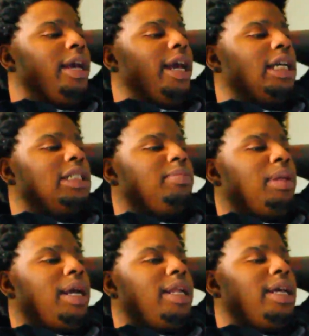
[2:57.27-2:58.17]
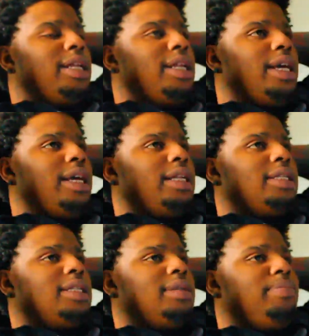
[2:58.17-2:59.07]
explaining
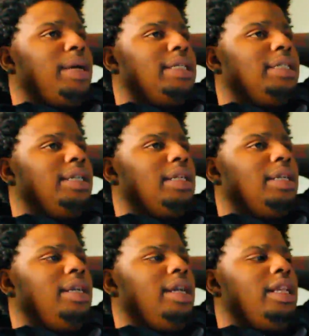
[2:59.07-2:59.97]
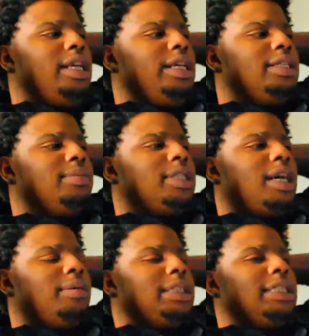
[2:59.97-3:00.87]
that basically he needs some
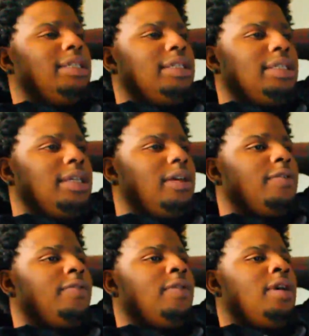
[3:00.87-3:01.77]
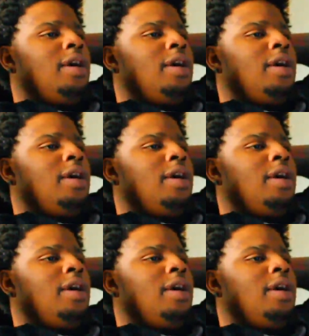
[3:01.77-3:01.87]
time to himself,